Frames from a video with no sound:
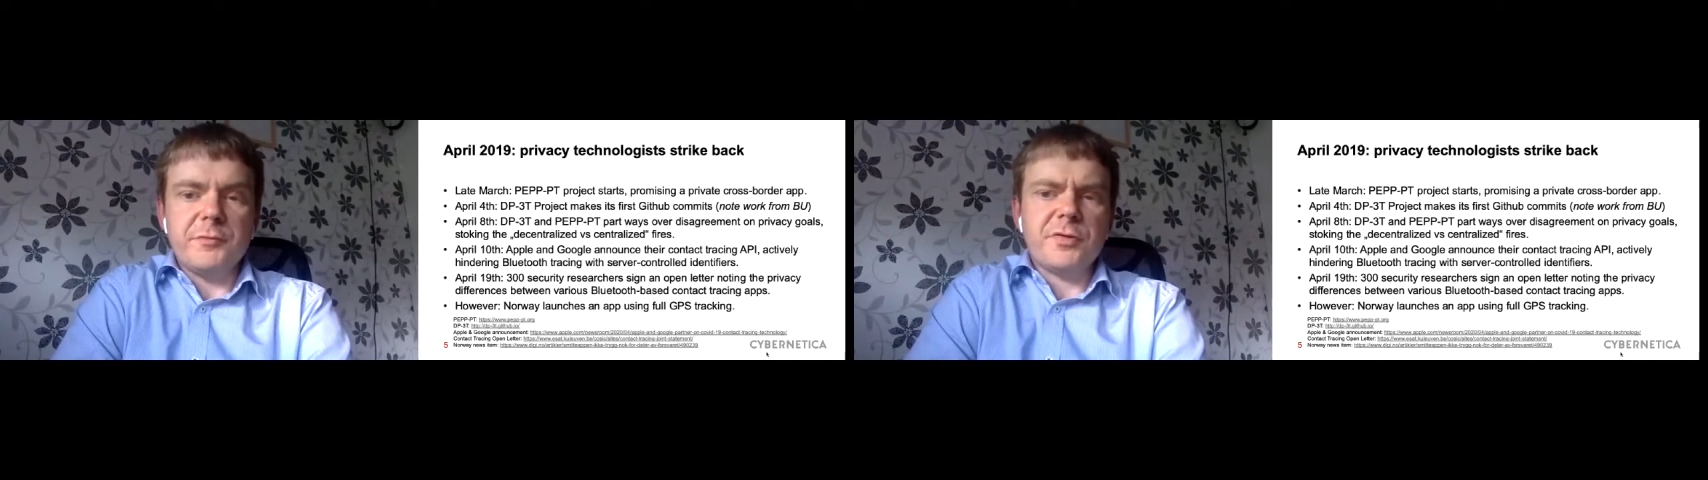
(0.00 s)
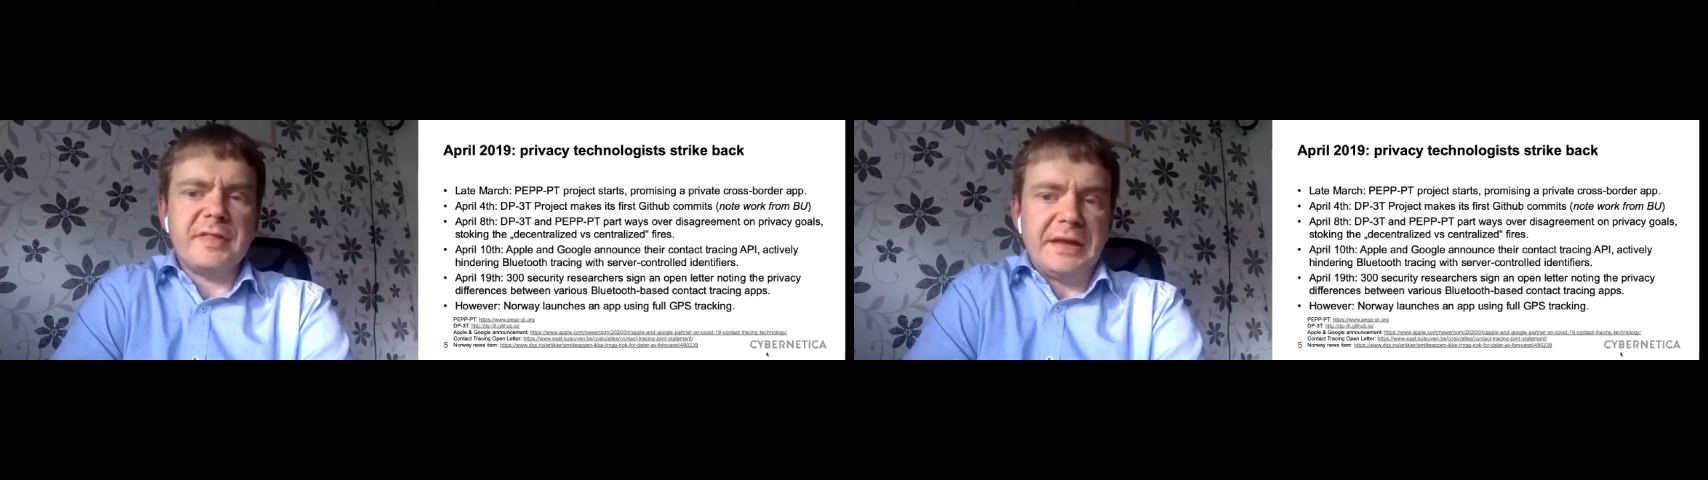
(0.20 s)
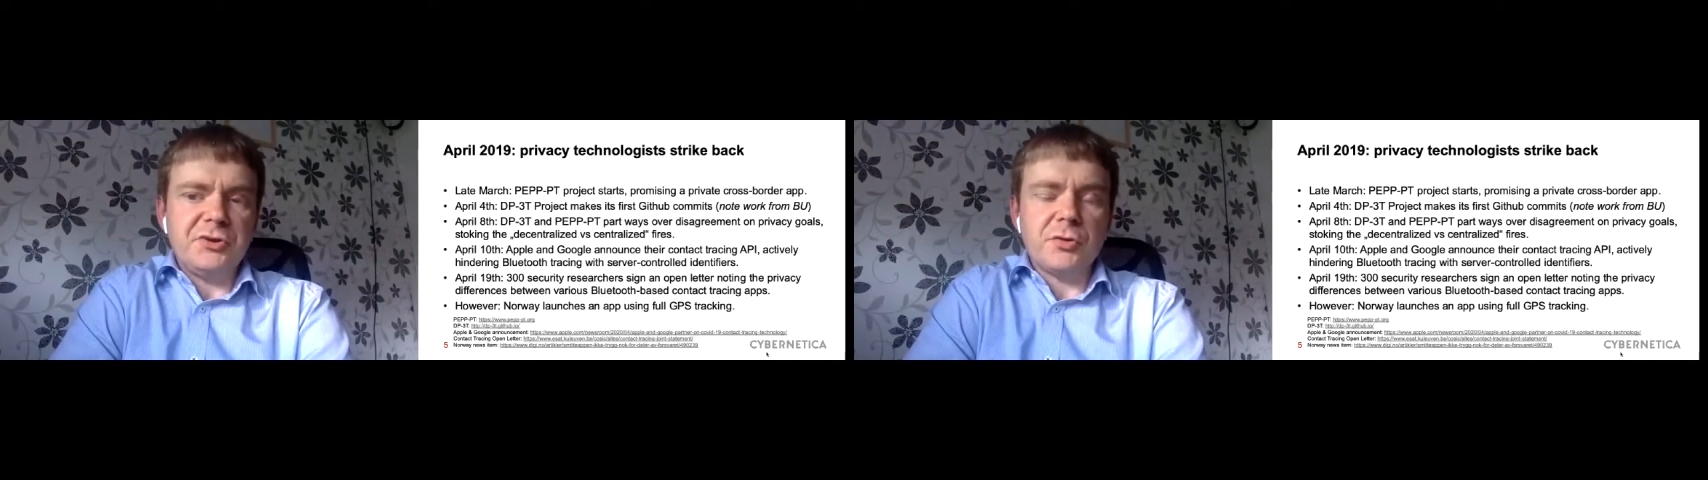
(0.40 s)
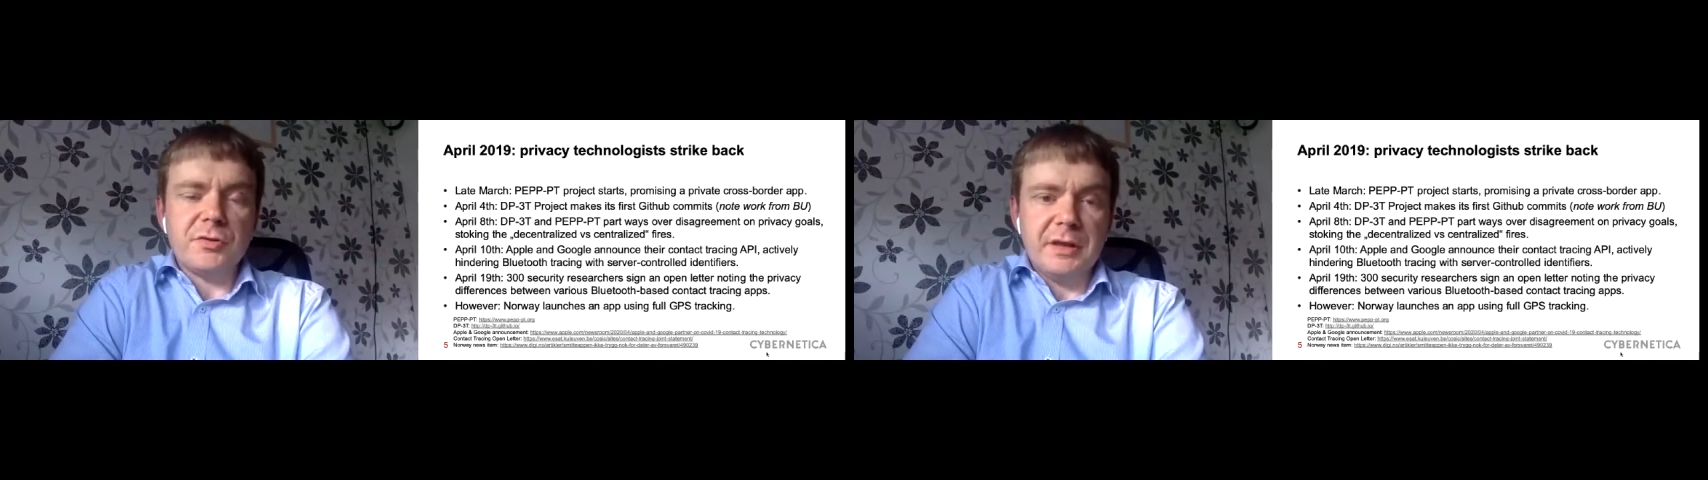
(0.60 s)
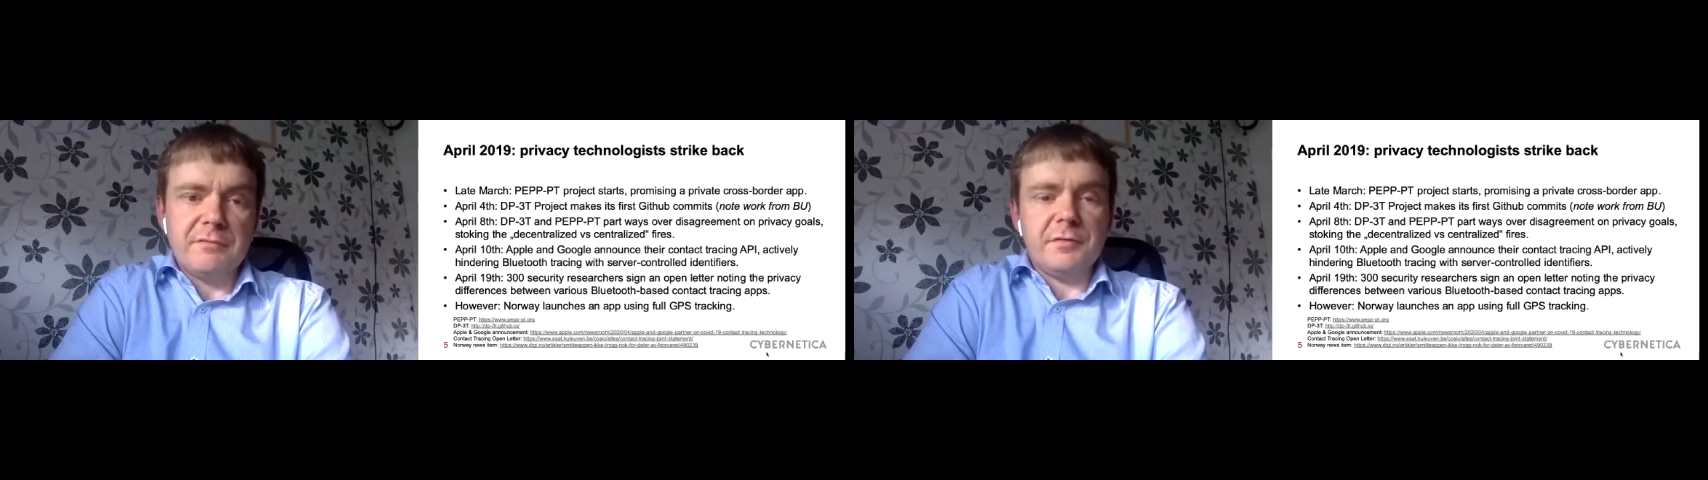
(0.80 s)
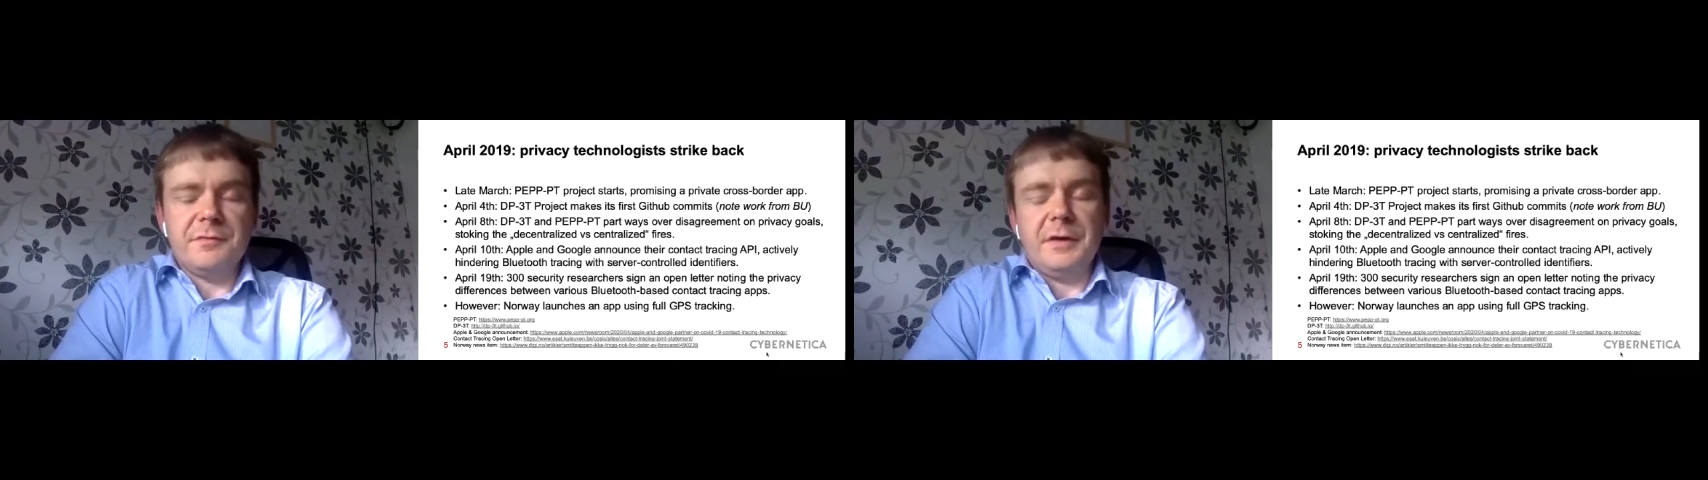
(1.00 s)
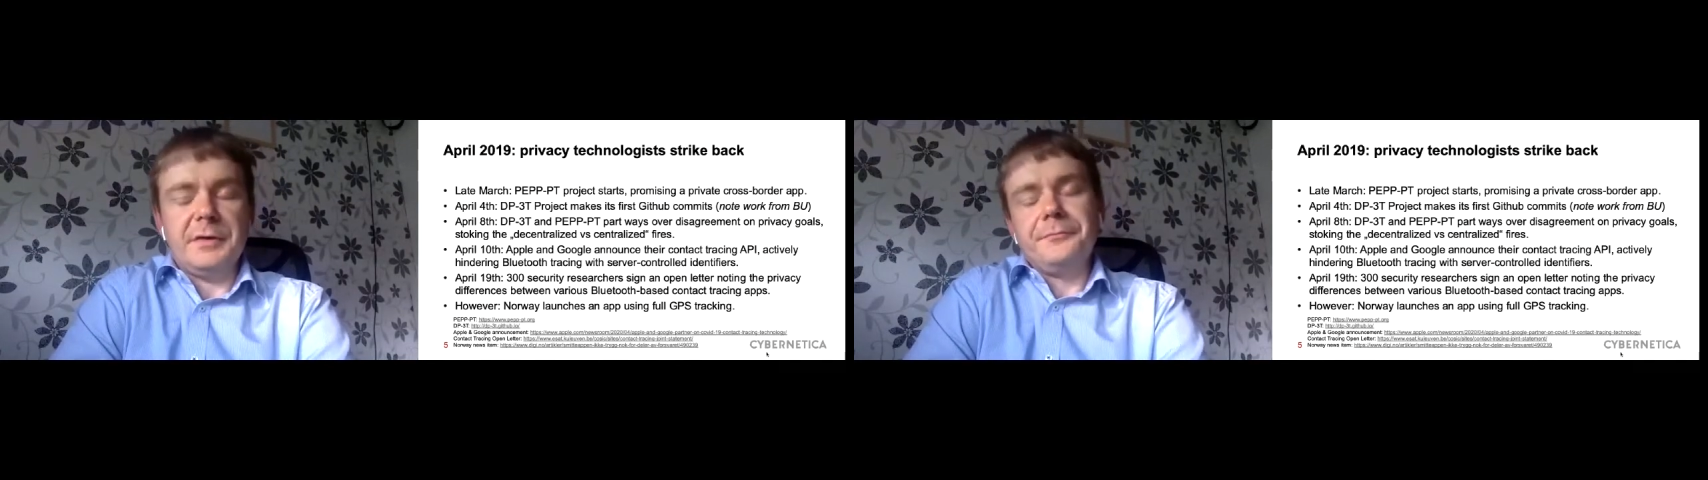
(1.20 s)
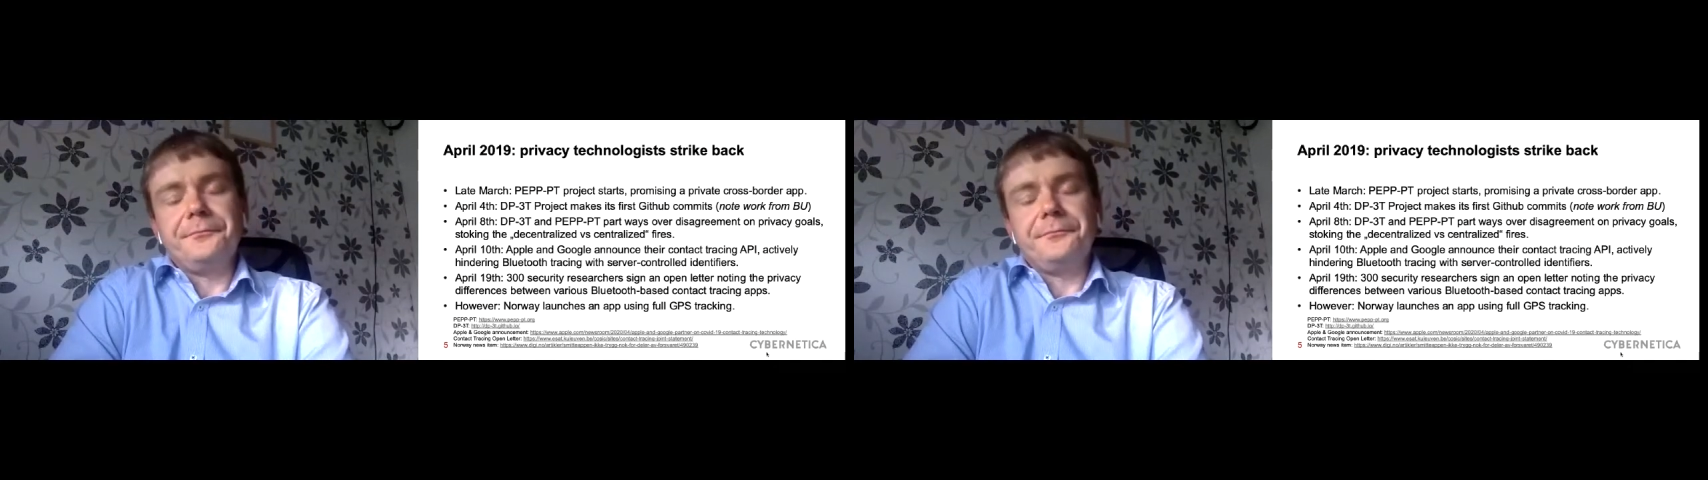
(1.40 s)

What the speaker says: with standards and everything.